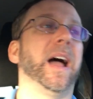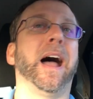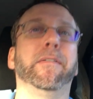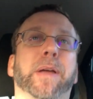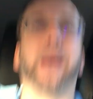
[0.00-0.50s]

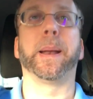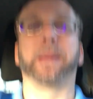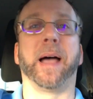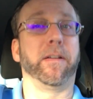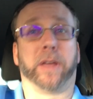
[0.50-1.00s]
I've got
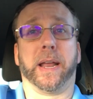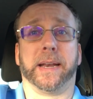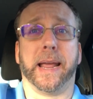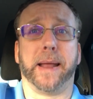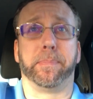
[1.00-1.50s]

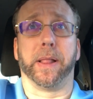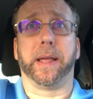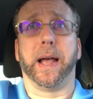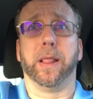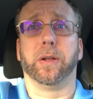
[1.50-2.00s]
a dad
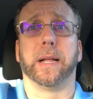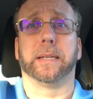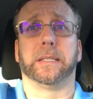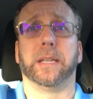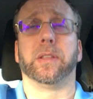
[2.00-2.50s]
belly. I look
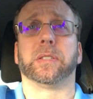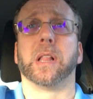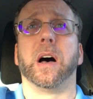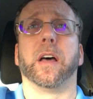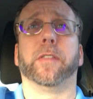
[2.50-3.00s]
like Sid the
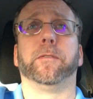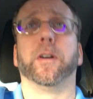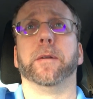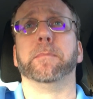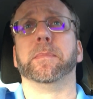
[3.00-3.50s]
Sloth
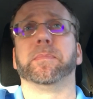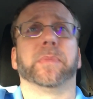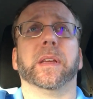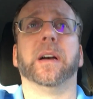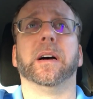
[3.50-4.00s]

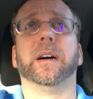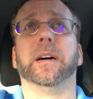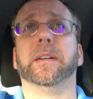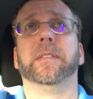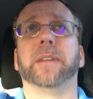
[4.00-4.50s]
from
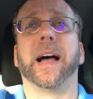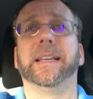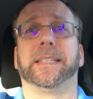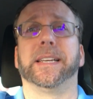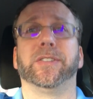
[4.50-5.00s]

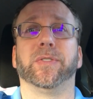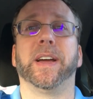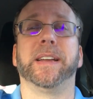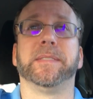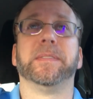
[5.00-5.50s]
Ice Age,
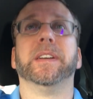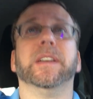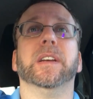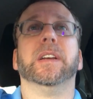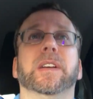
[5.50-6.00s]
right?
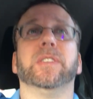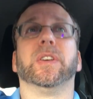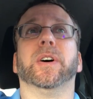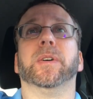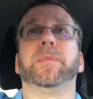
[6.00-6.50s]

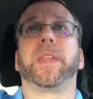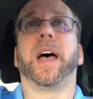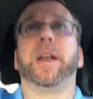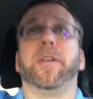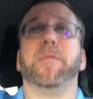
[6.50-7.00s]
So
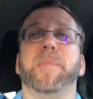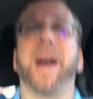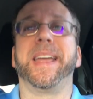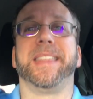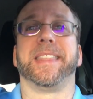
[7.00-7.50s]
I don't
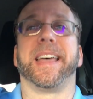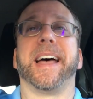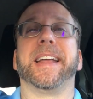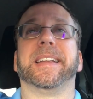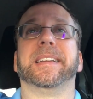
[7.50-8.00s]
mind
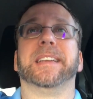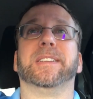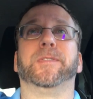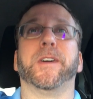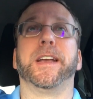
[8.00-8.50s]
that.
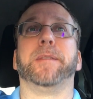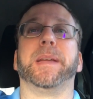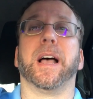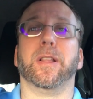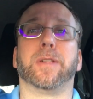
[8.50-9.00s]
It's funny to
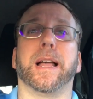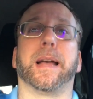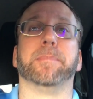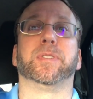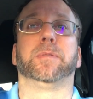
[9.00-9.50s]
me. I look
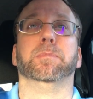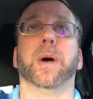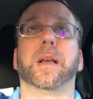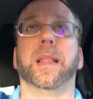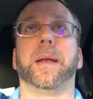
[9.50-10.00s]
like I'm
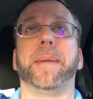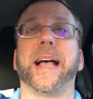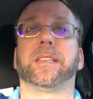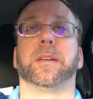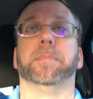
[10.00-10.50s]
smuggling a
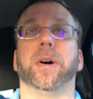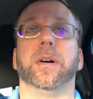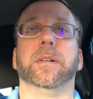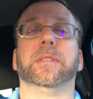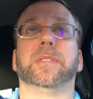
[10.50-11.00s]

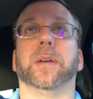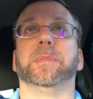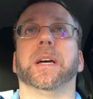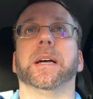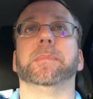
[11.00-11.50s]
basketball
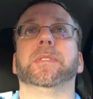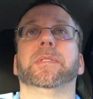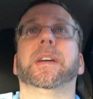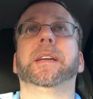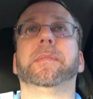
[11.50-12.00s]

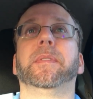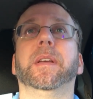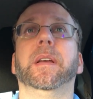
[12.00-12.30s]
sometimes, right?